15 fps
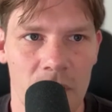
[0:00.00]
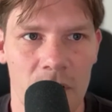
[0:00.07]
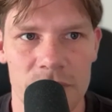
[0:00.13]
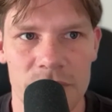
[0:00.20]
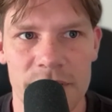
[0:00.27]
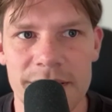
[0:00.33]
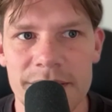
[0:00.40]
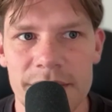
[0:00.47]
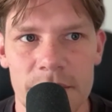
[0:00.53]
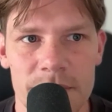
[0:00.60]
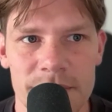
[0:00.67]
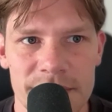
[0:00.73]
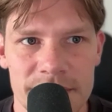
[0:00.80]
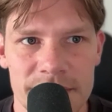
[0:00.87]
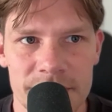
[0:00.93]
conjugate
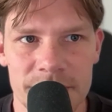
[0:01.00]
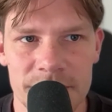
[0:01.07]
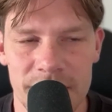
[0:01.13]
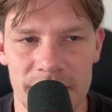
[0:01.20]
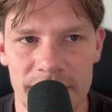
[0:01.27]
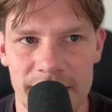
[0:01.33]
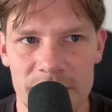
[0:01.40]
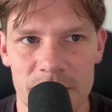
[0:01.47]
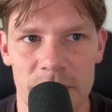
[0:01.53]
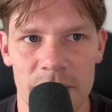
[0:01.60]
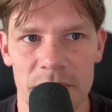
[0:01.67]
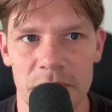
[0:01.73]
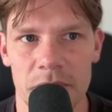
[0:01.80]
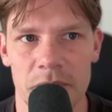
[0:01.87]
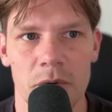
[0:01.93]
sequence systems, and that's why
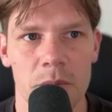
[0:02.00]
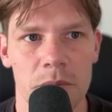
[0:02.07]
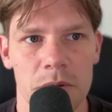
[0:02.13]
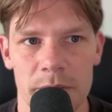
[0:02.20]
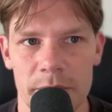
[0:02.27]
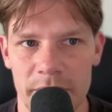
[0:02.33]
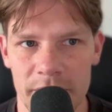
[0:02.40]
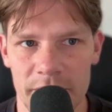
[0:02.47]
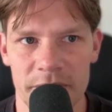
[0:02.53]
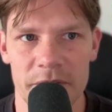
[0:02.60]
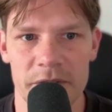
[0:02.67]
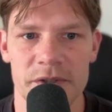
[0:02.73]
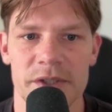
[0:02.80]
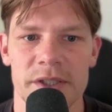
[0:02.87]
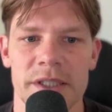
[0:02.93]
your vertical plummeted at
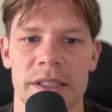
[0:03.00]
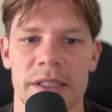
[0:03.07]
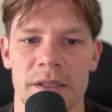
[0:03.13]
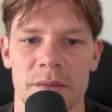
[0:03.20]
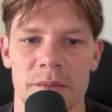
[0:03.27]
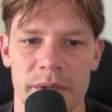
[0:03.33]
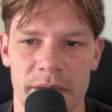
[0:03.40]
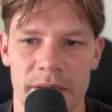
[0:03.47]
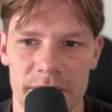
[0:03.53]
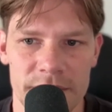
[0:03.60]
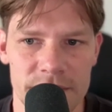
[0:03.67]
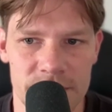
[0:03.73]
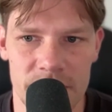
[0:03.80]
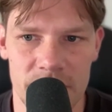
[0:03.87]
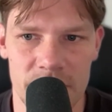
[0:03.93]
first. Because